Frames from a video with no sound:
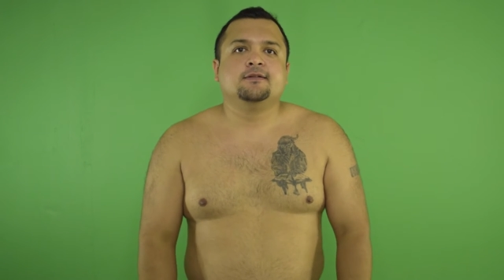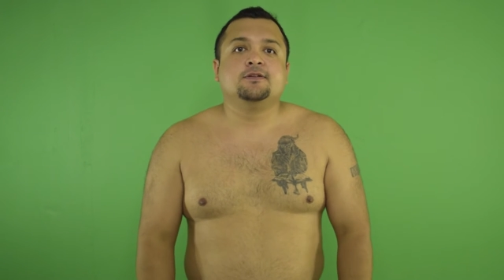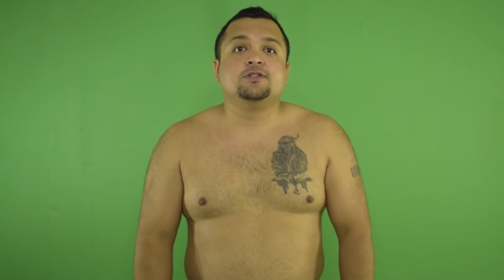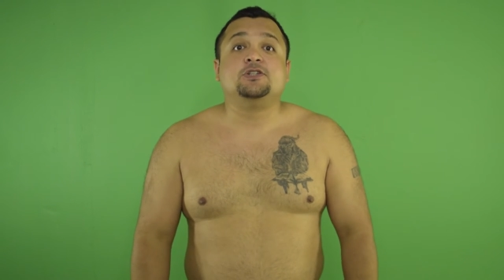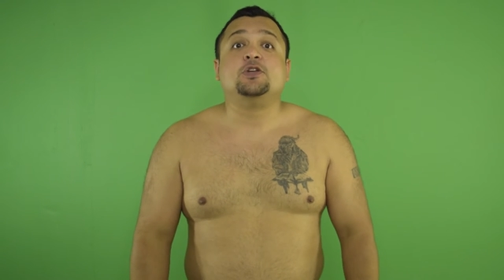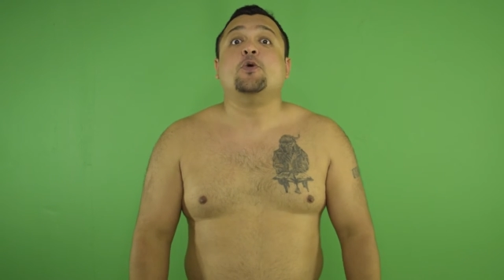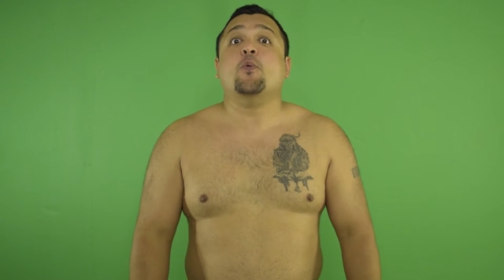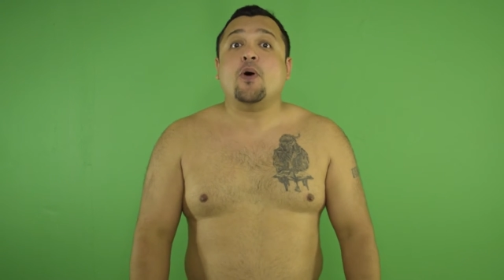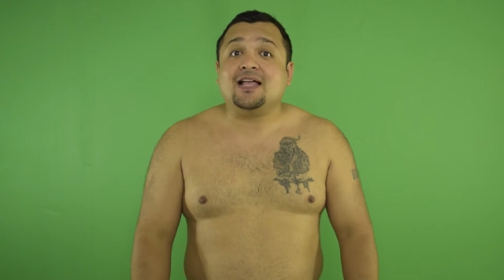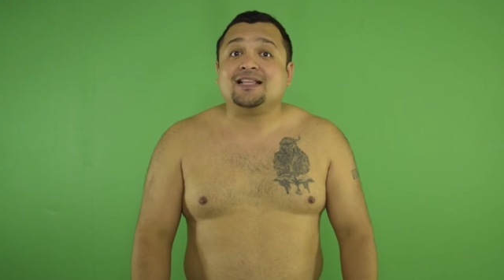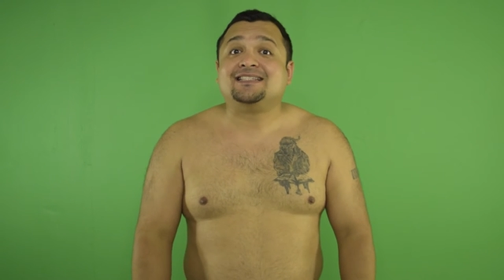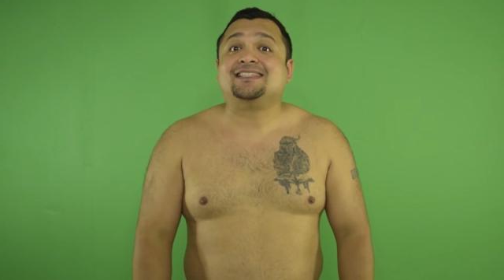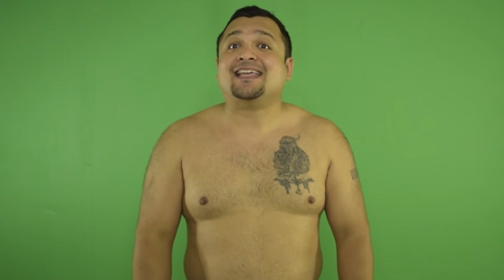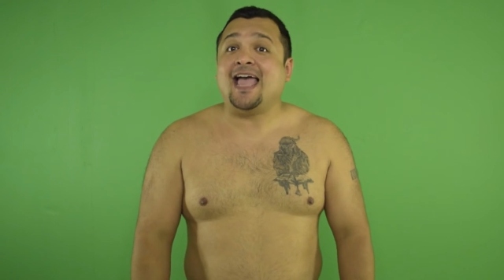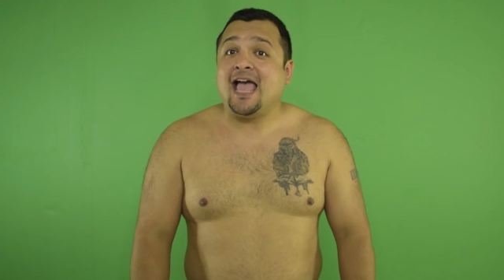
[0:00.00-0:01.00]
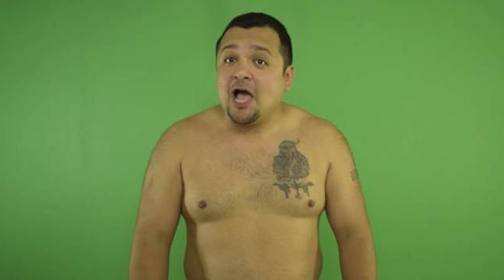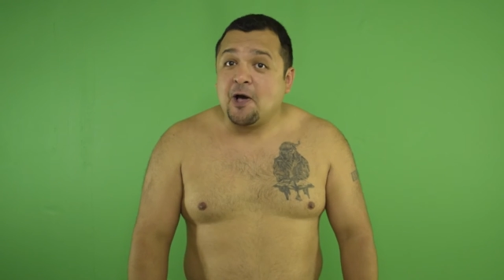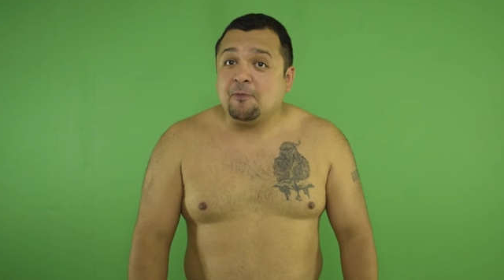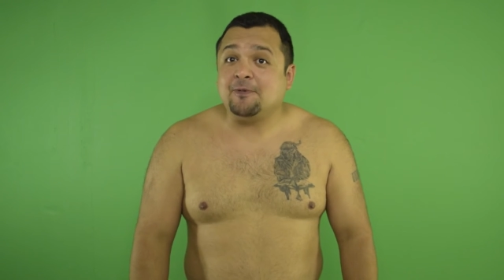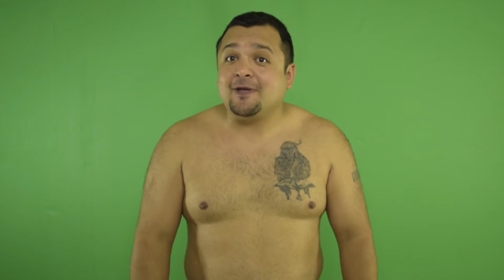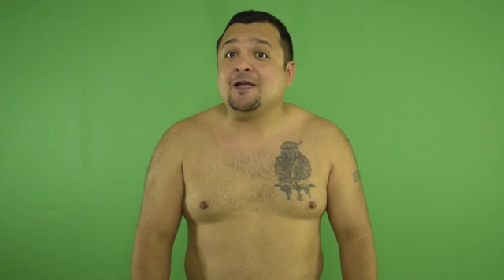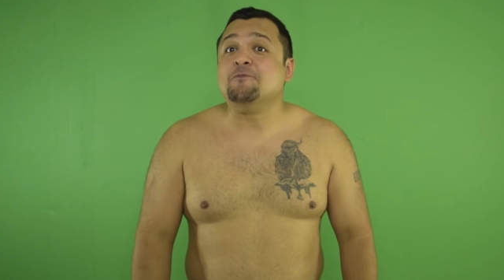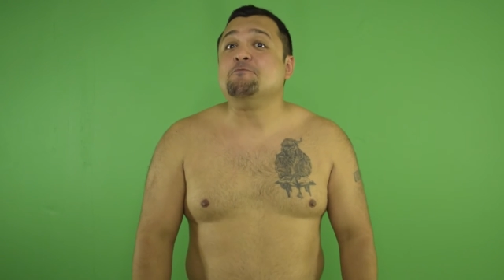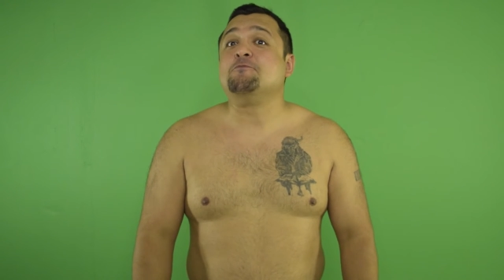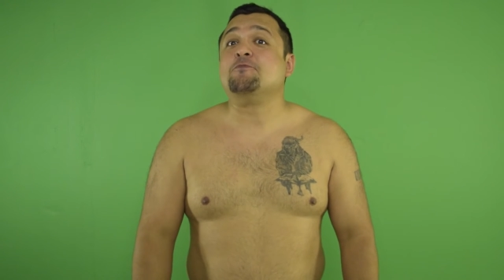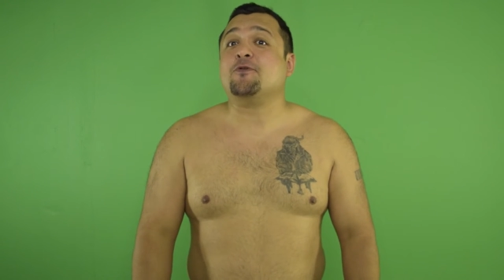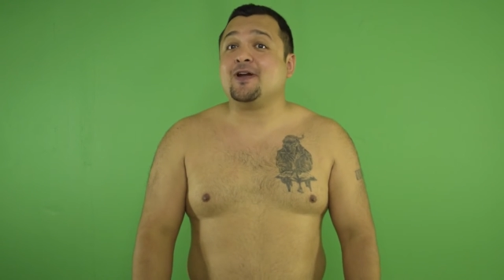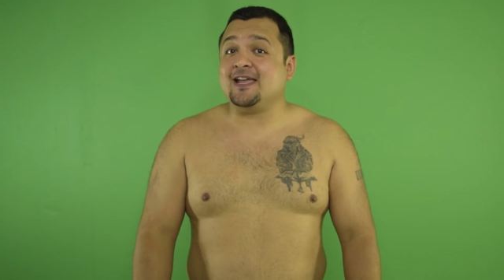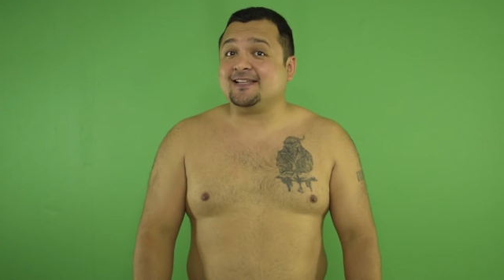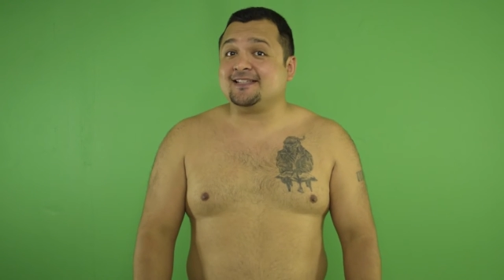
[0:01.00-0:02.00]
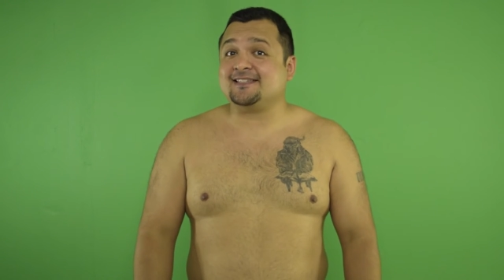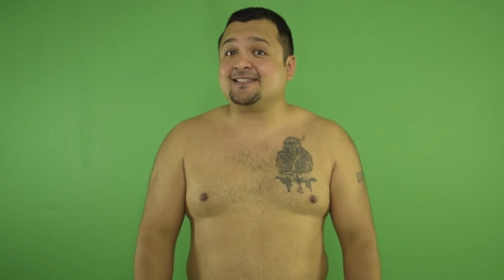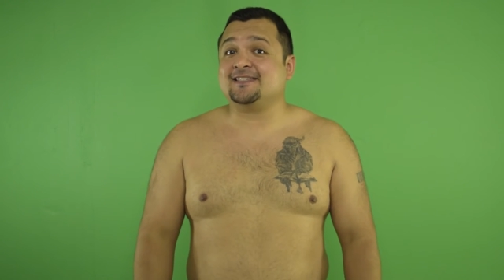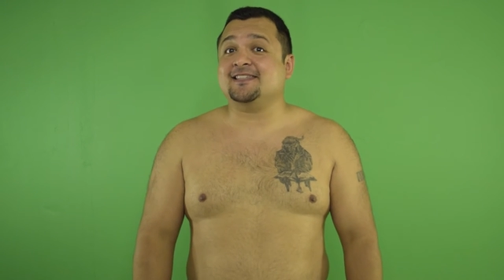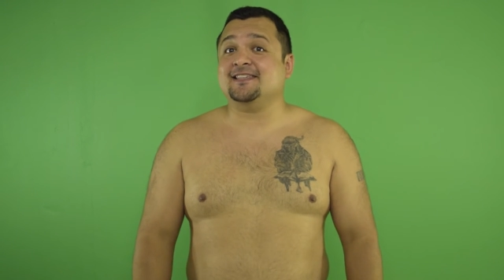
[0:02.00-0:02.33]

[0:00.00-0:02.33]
She wants to help and breaks